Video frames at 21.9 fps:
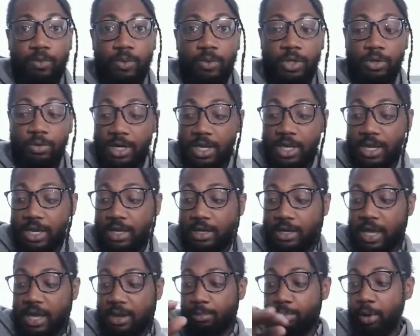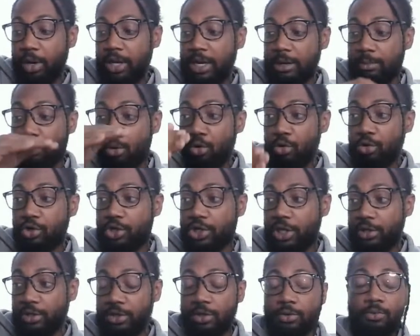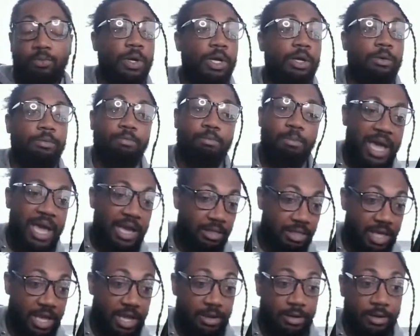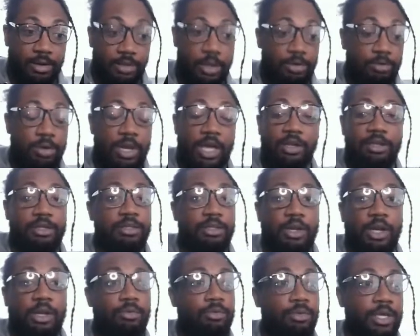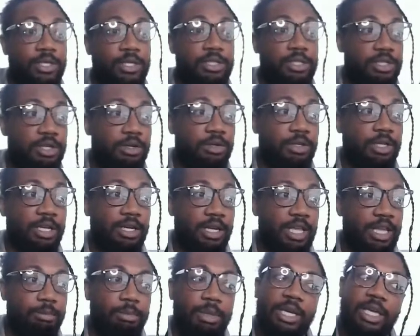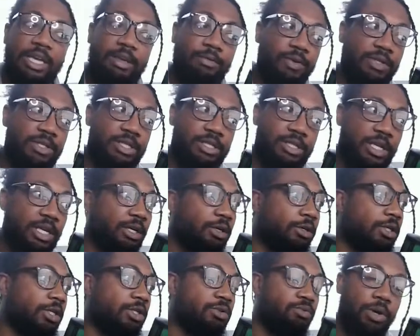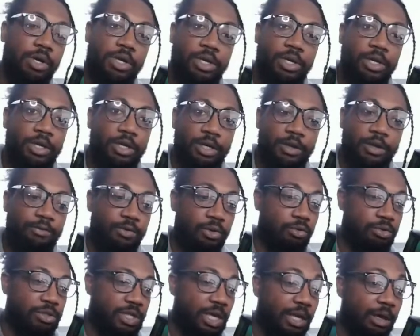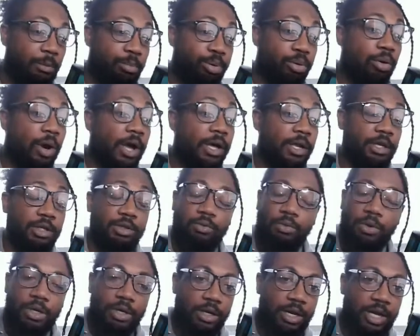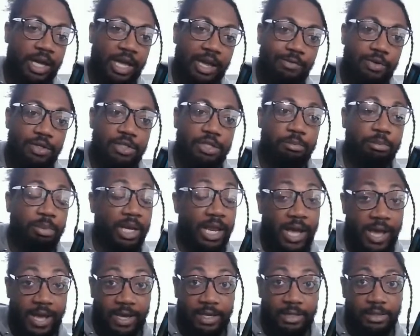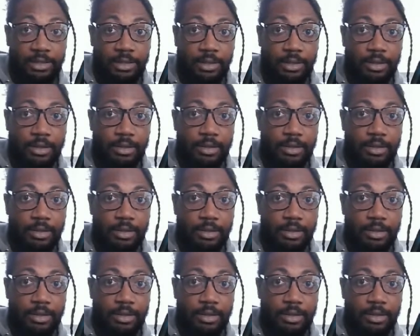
You need a brick and mortar shelter. Well, back then, you not necessarily need, but even still, because if you sell a product, where are you going to have your supplies?